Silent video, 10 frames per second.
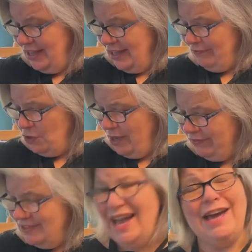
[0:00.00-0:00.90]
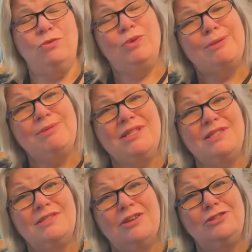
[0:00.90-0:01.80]
If you have tied
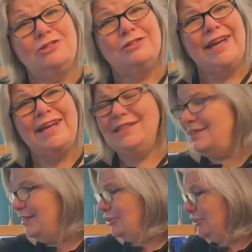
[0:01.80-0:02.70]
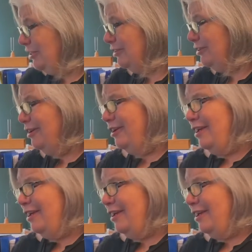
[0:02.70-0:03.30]
ribbons onto your case this year,